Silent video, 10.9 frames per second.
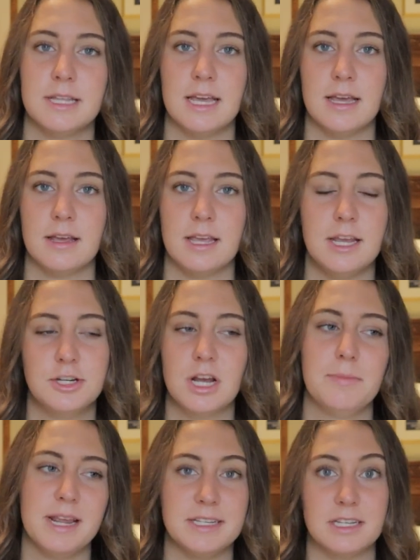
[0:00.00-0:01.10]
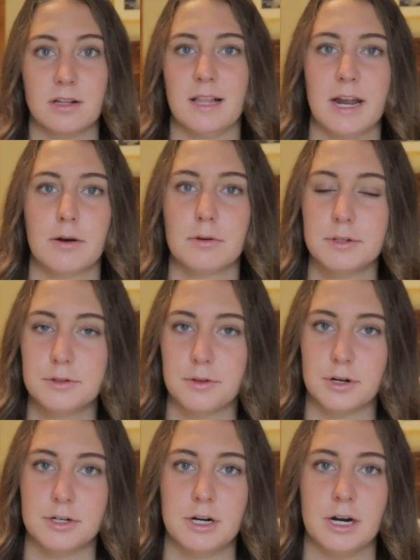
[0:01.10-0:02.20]
They each company has a collateral, so
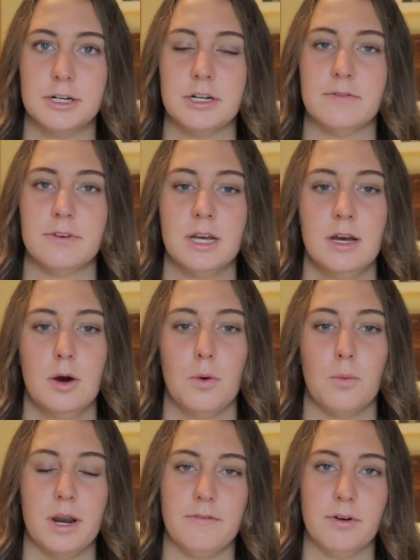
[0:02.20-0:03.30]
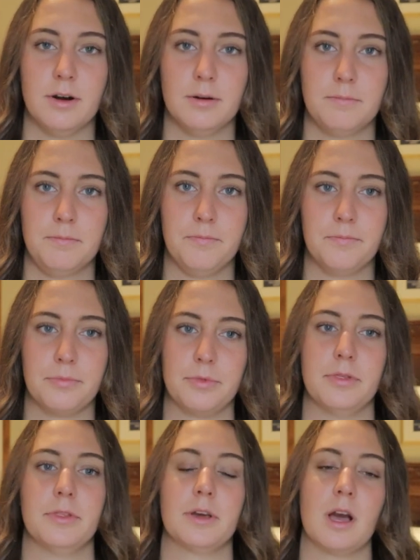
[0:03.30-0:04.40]
they're in charge of whatever
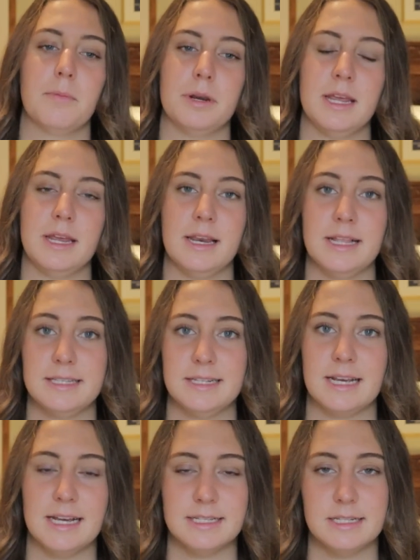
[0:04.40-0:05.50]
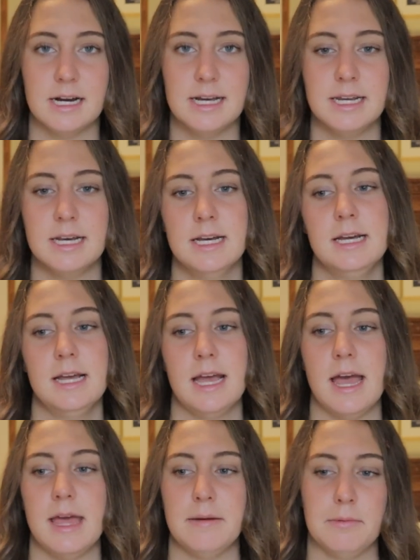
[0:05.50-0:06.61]
the company needs to get done
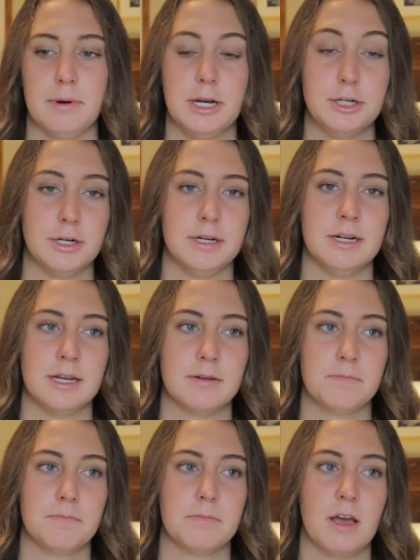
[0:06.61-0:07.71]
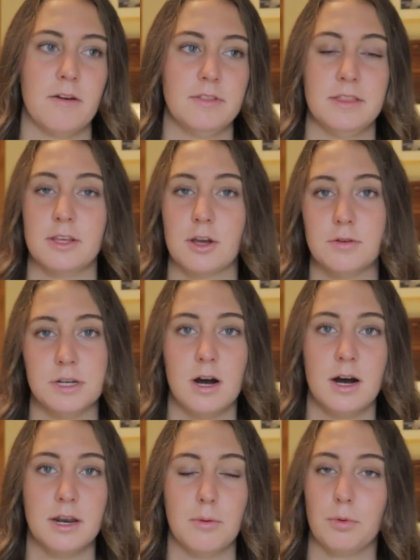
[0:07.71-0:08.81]
and monitoring everything that goes
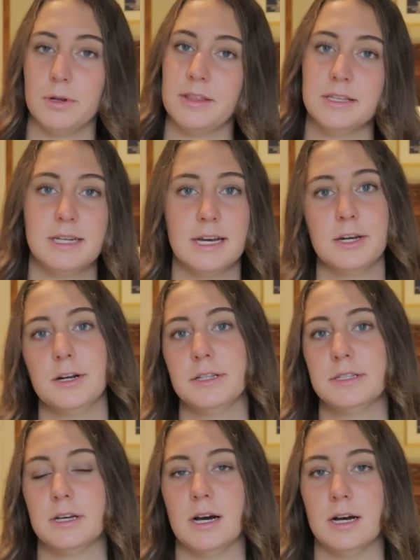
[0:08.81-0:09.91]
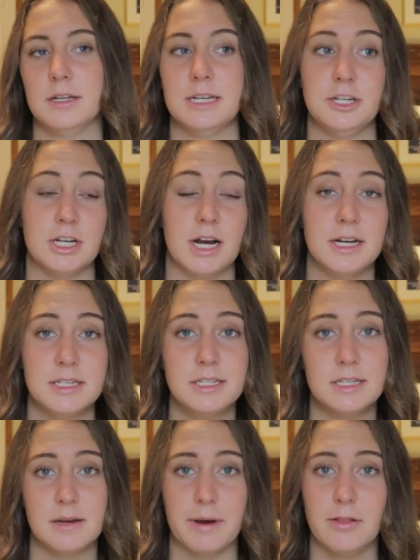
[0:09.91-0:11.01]
on, upholding the standards, uh, teaching
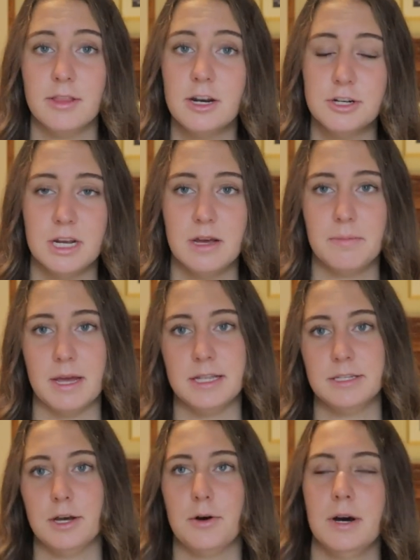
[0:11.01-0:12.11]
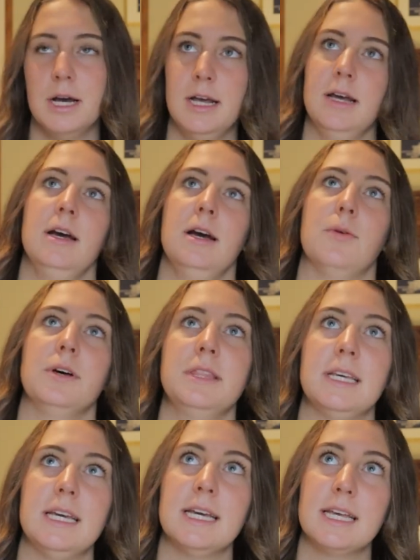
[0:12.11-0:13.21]
us about leadership. And so one
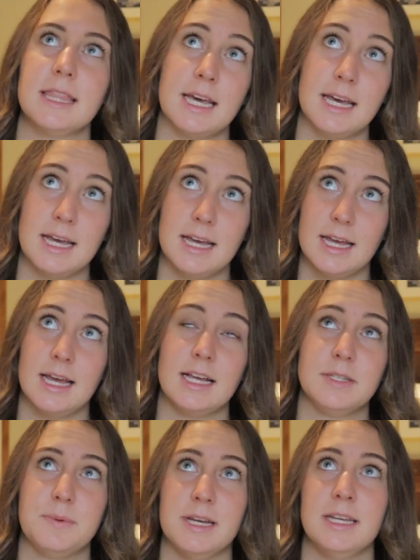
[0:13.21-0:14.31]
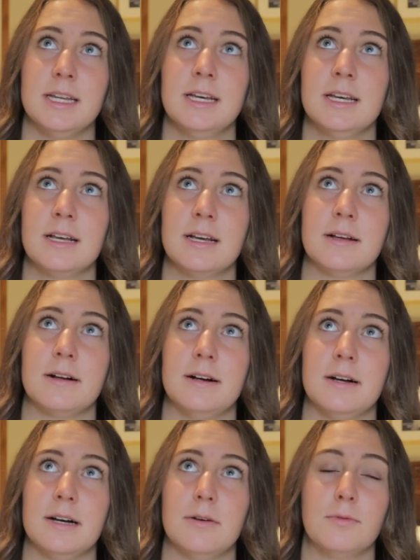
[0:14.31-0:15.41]
thing that has been
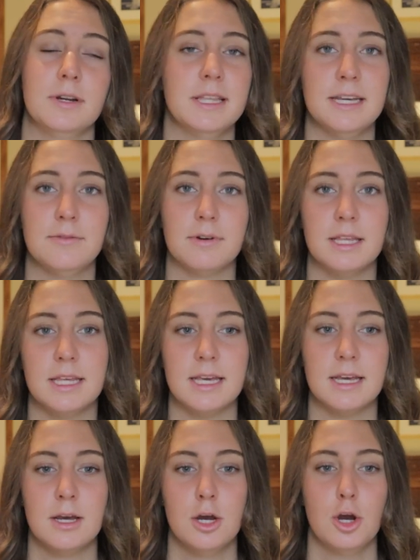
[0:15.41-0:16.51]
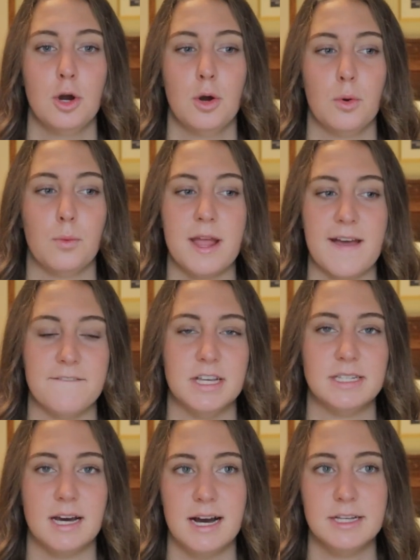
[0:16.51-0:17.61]
really, really
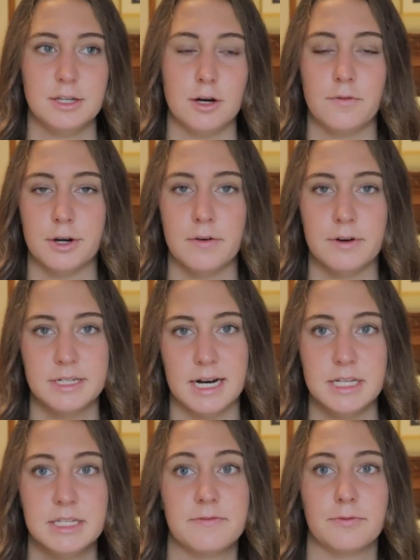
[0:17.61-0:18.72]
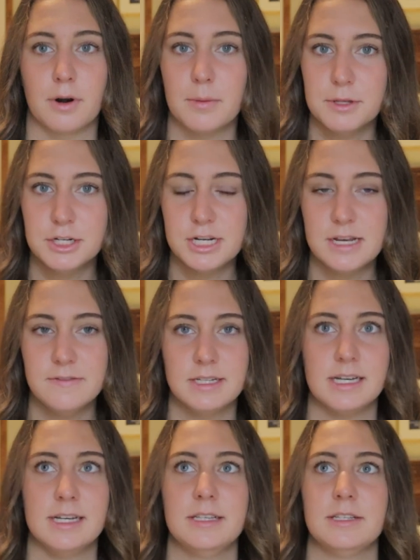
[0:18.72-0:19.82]
re-emphasized over and over to us from the chiefs
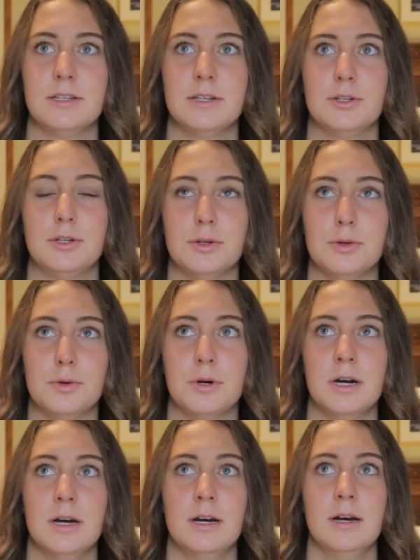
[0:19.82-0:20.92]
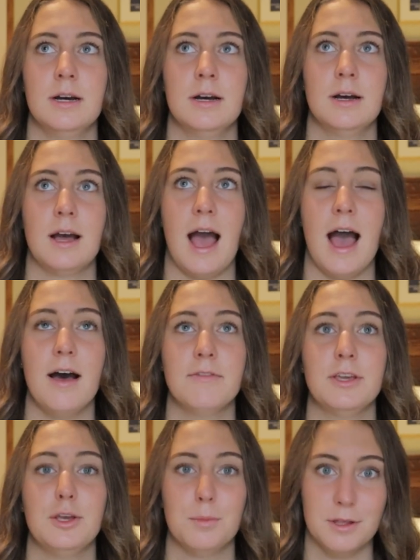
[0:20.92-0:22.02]
is to have
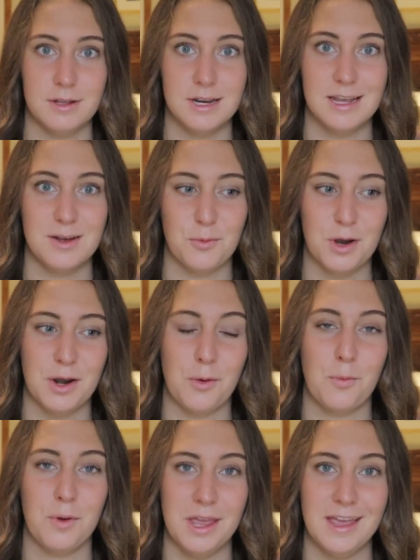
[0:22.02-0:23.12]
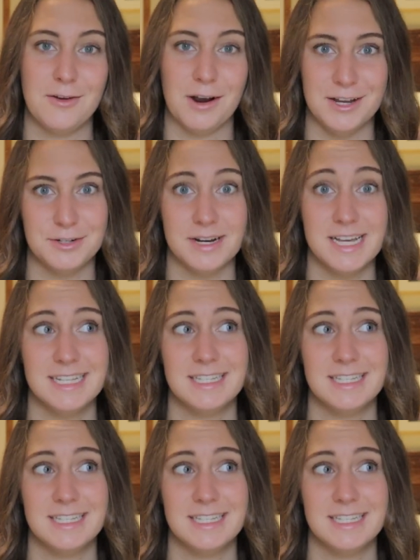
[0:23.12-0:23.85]
humility when we graduate.